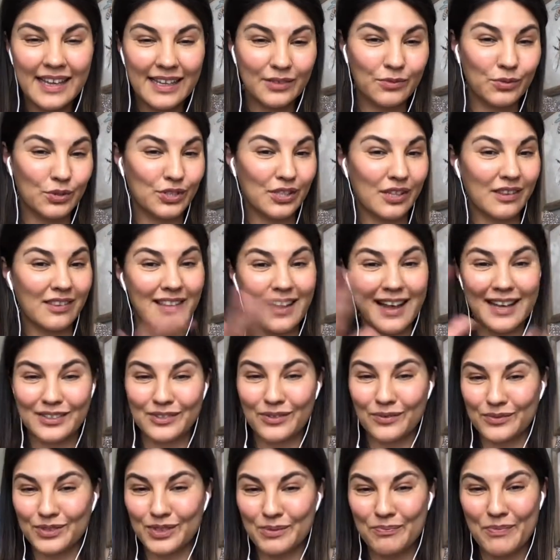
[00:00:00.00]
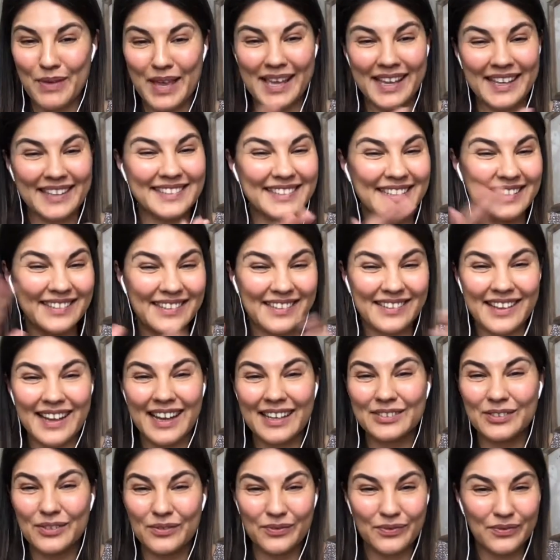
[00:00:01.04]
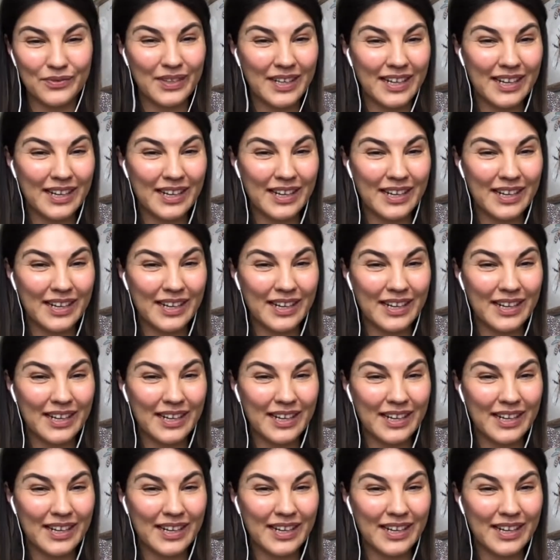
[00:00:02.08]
It was a lot of debate and a lot of